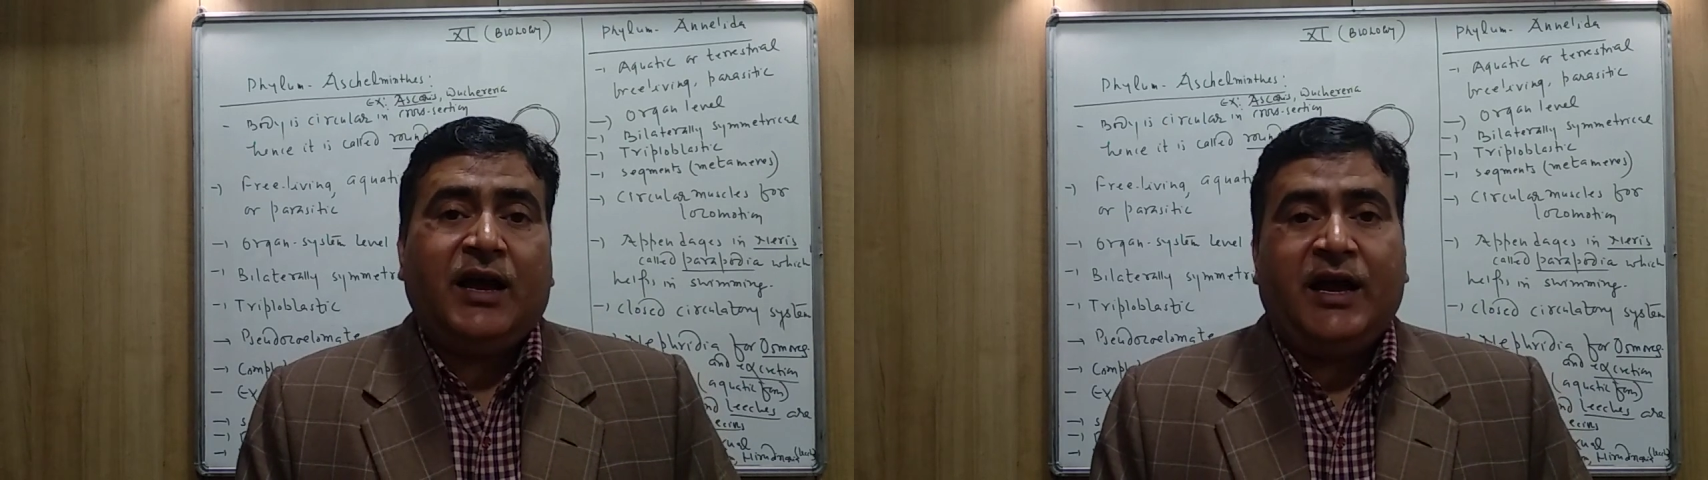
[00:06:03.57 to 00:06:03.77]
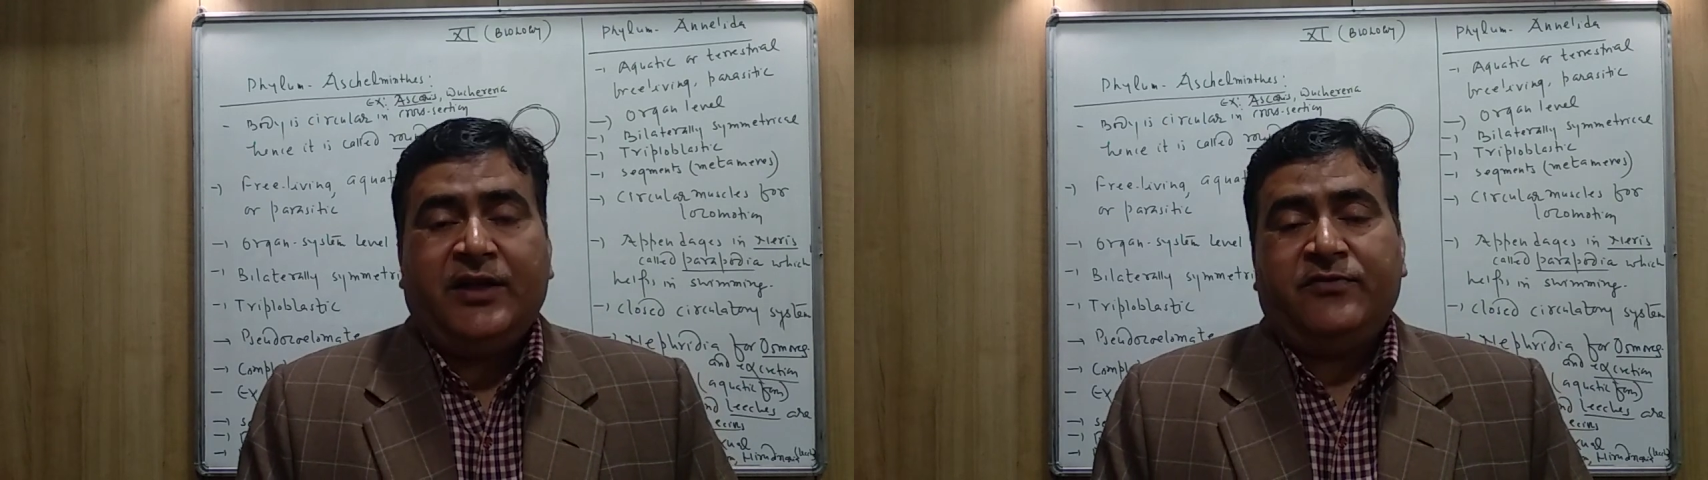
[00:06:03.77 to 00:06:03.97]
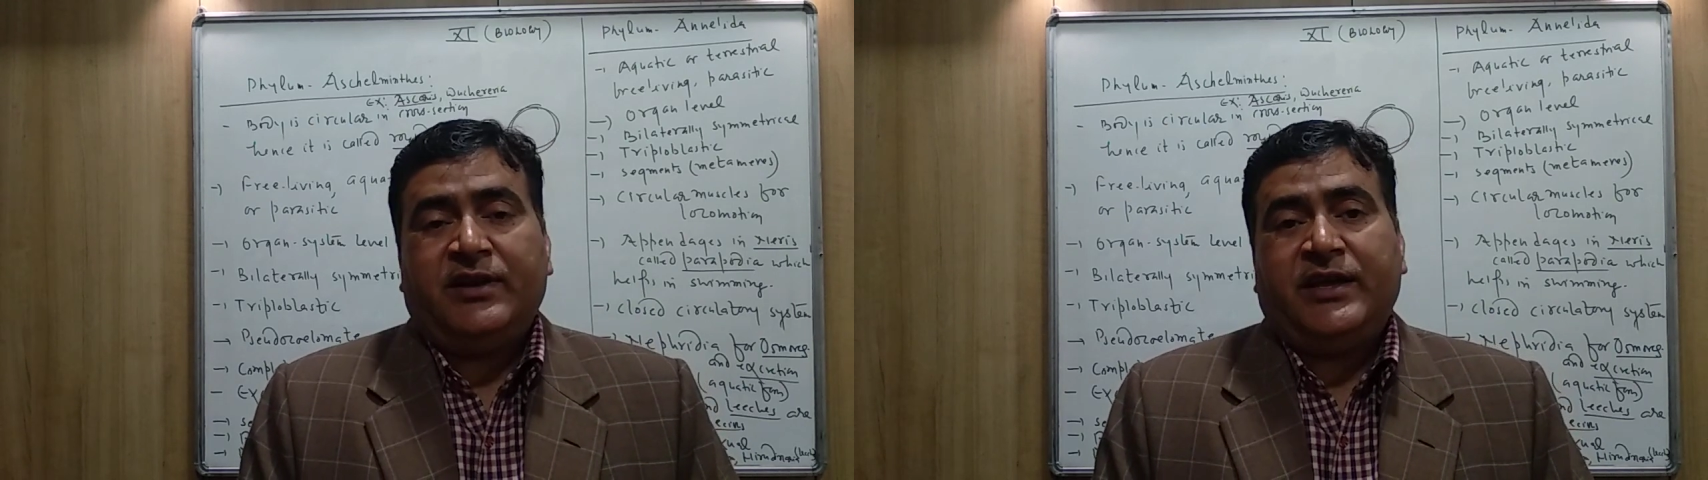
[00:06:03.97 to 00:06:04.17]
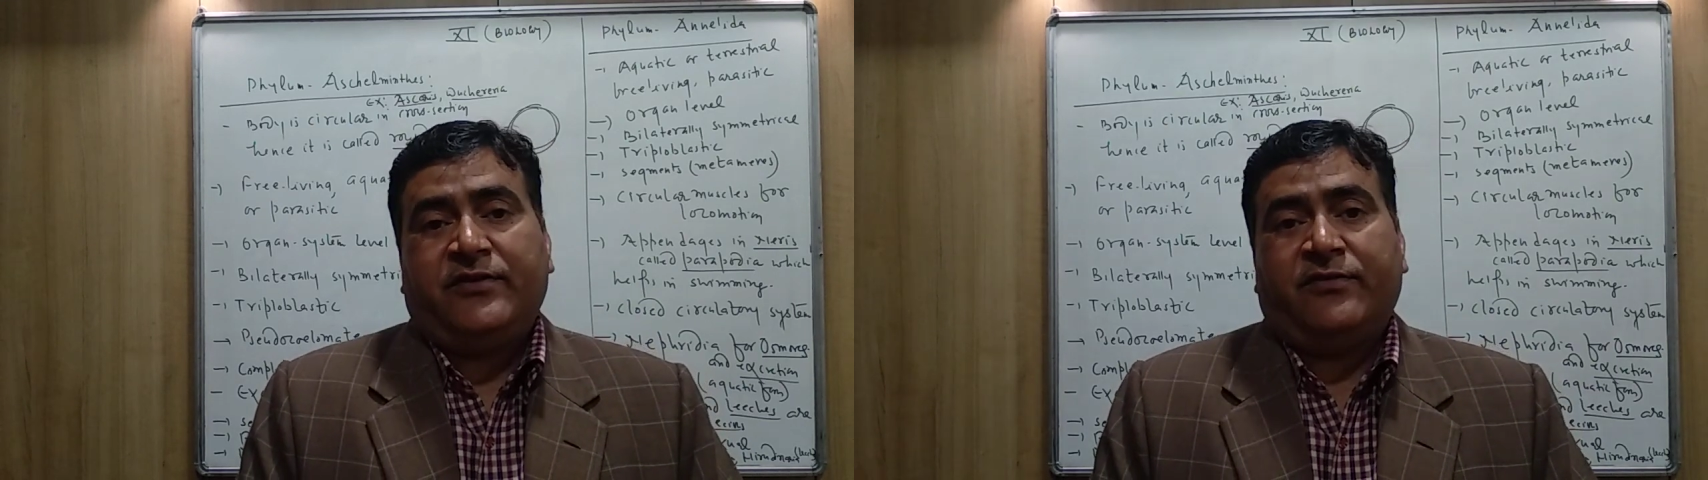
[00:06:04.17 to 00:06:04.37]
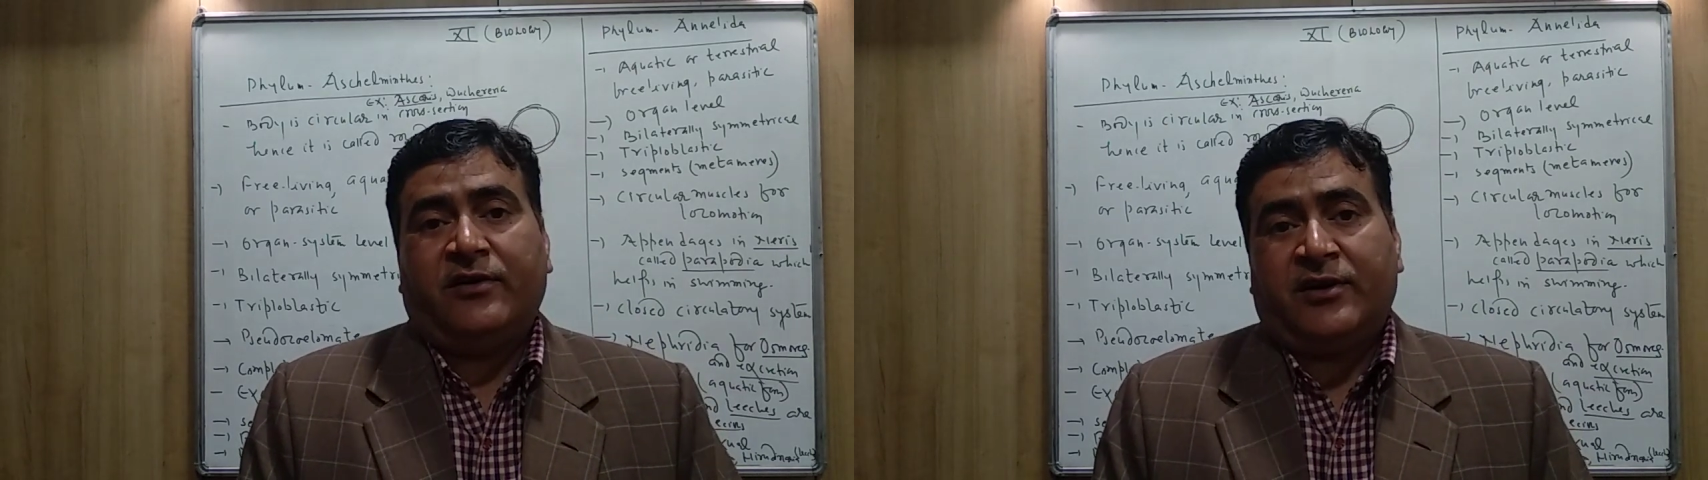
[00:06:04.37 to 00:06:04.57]
as well as
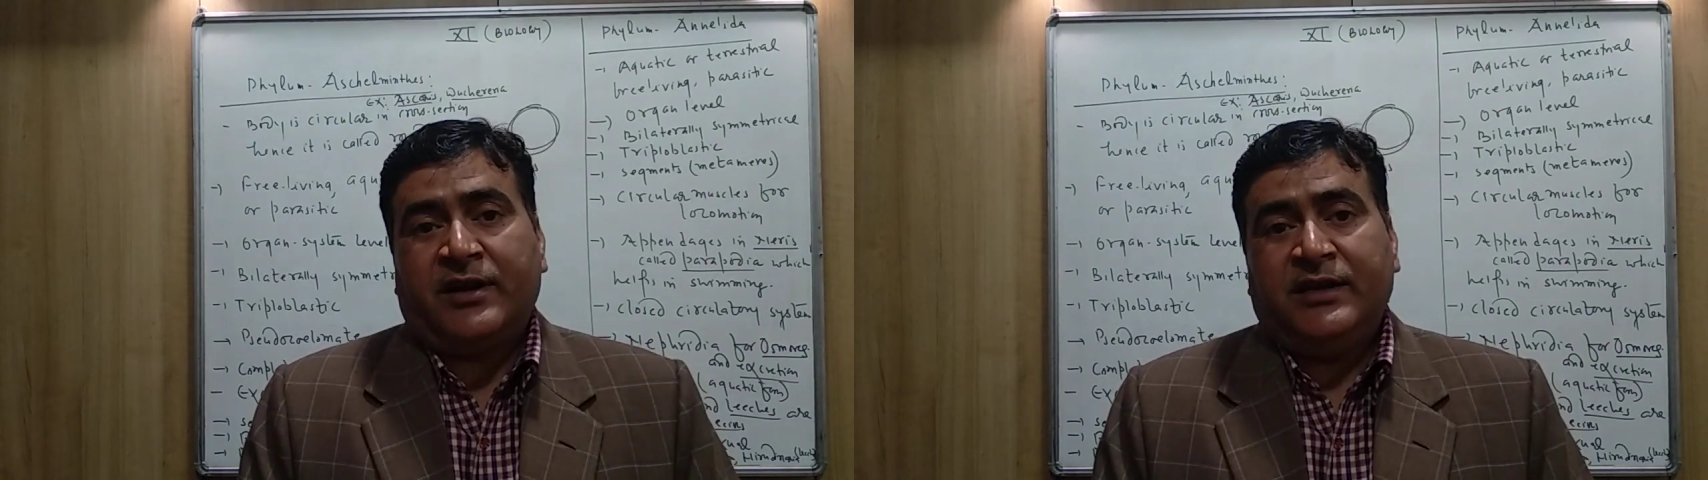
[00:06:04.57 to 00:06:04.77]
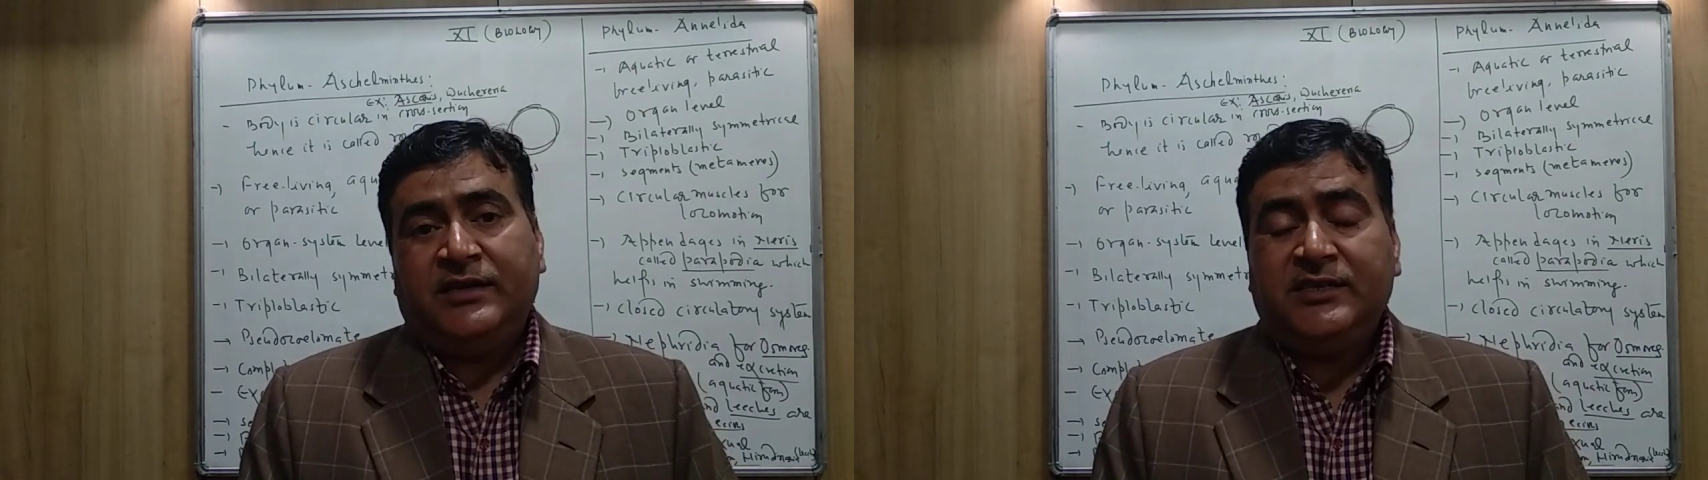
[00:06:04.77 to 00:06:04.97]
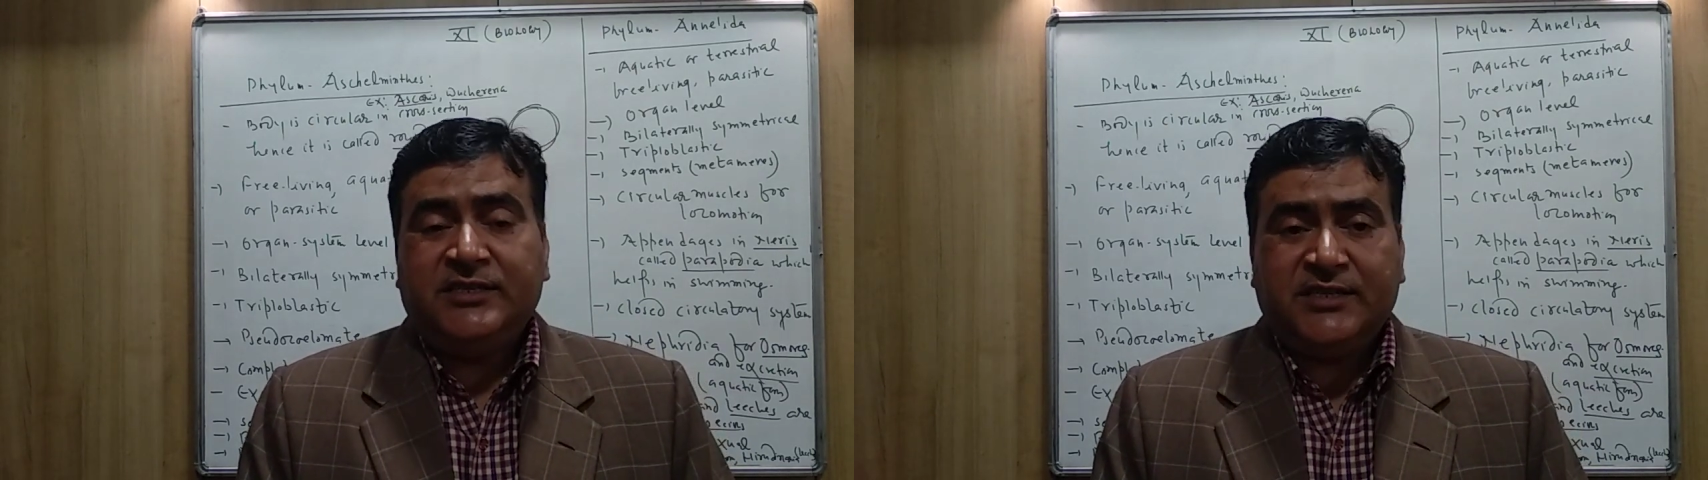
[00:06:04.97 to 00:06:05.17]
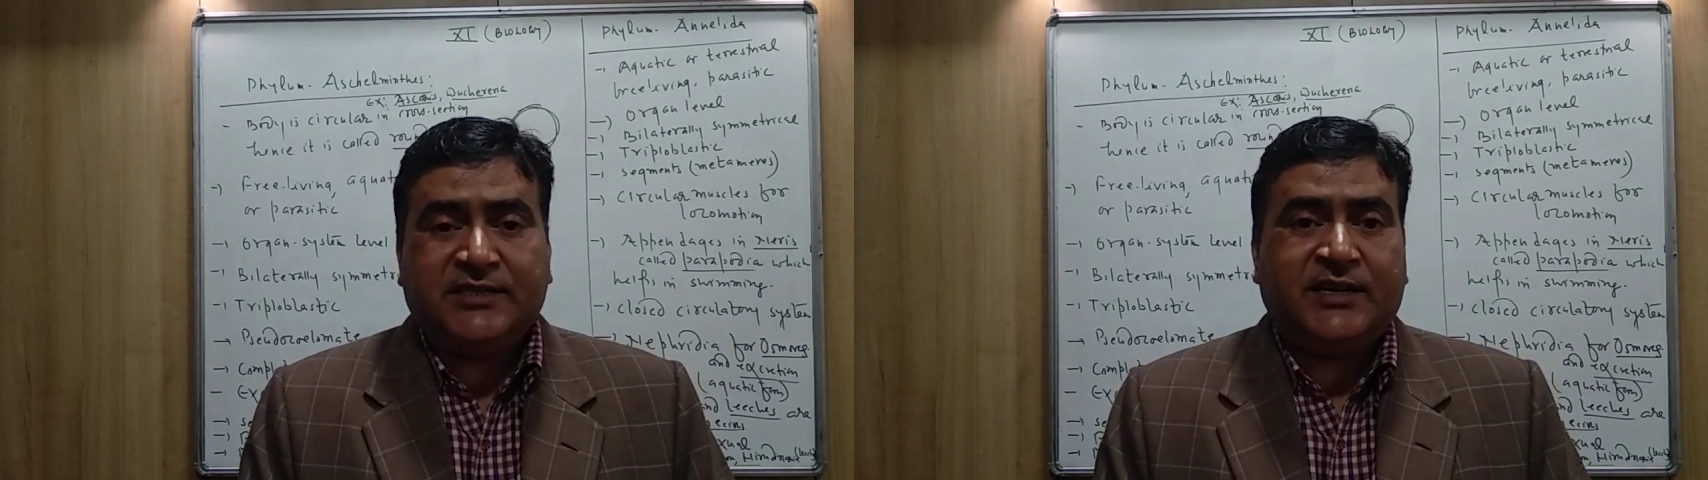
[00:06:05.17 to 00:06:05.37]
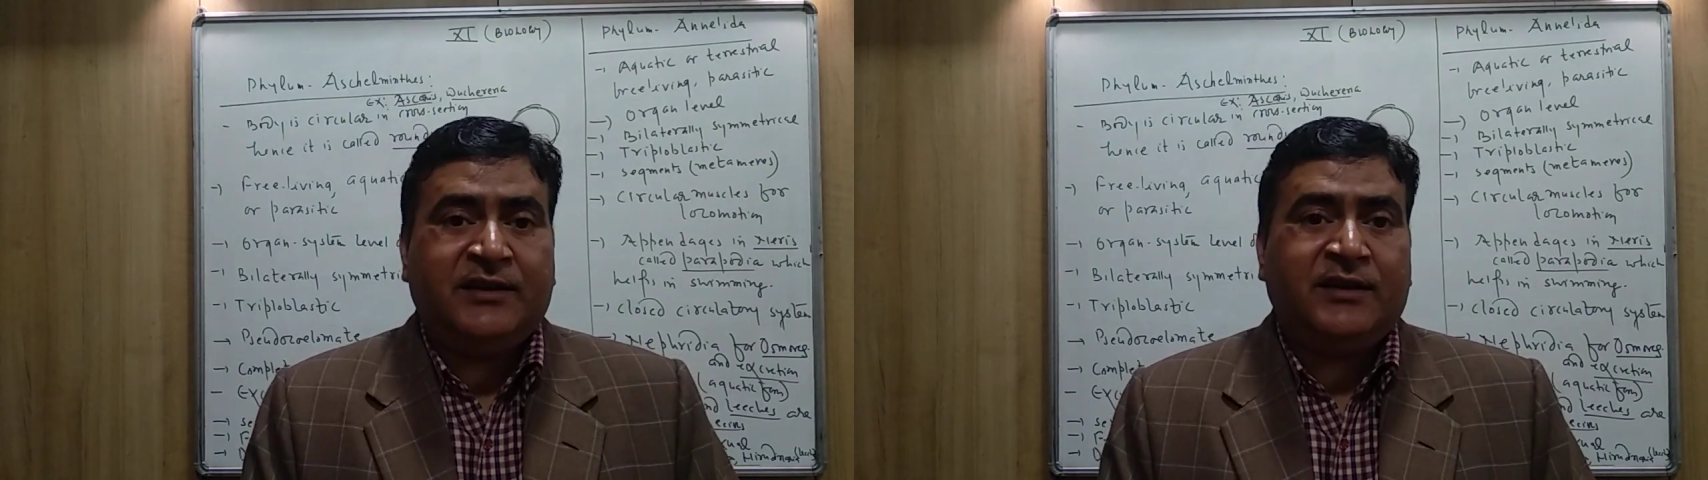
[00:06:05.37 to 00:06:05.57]
for
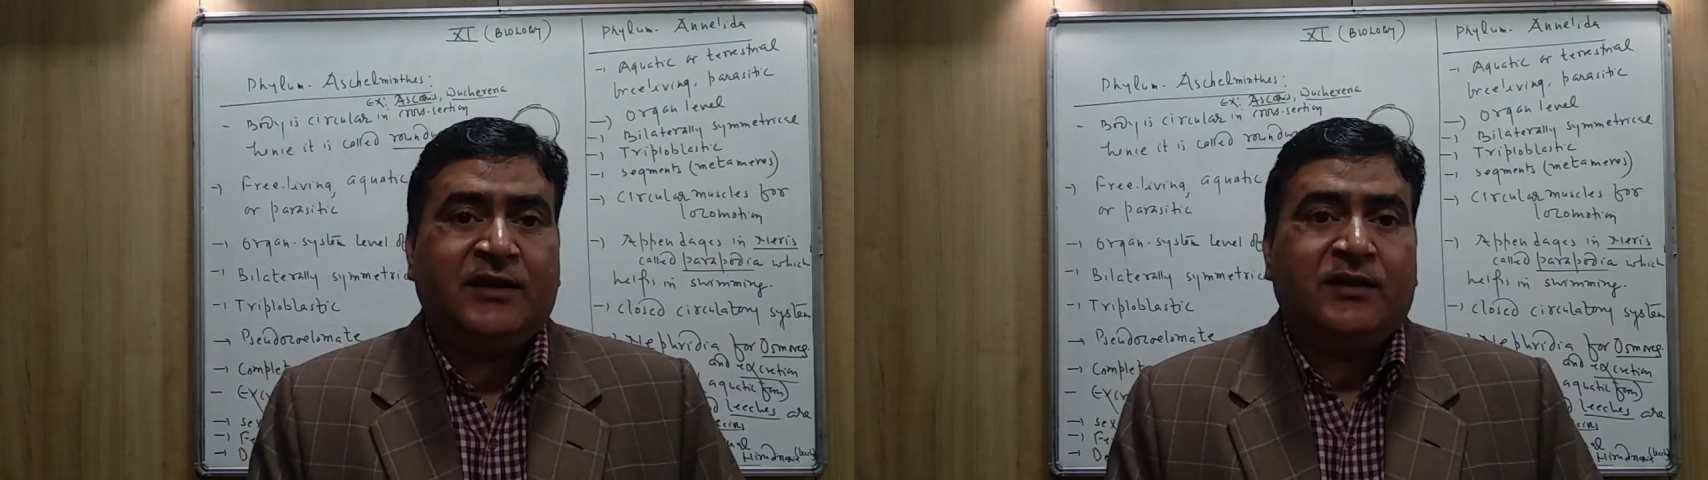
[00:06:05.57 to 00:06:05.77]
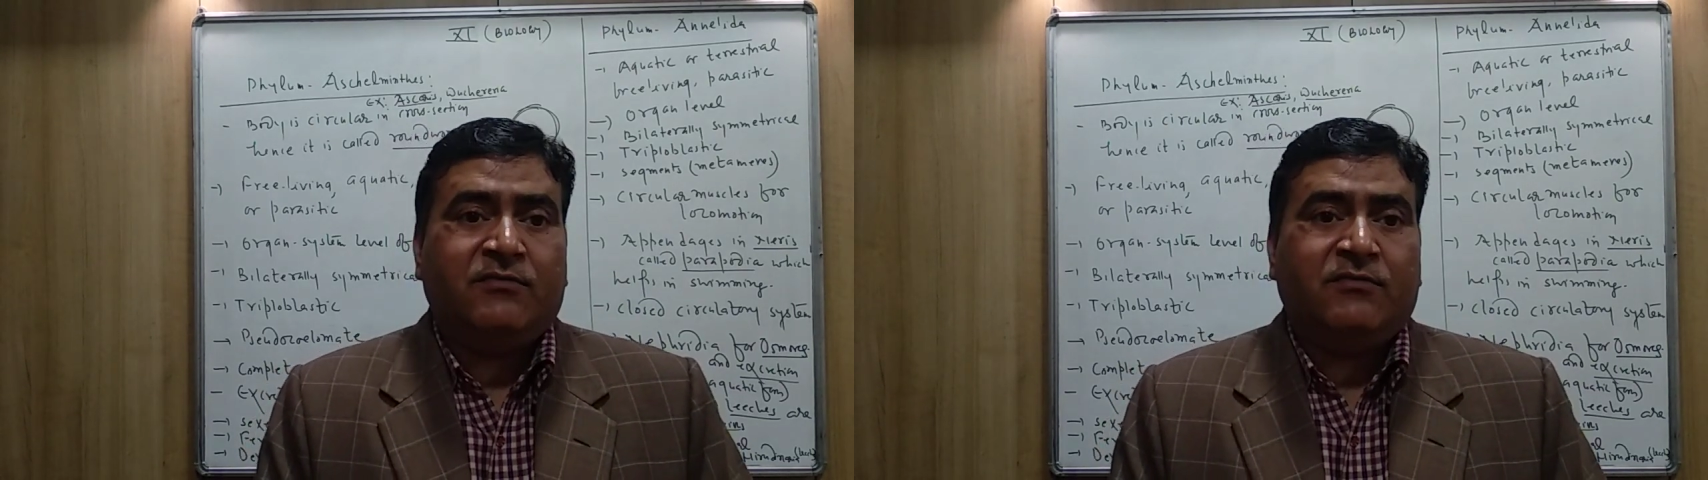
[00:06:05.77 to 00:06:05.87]
egestion,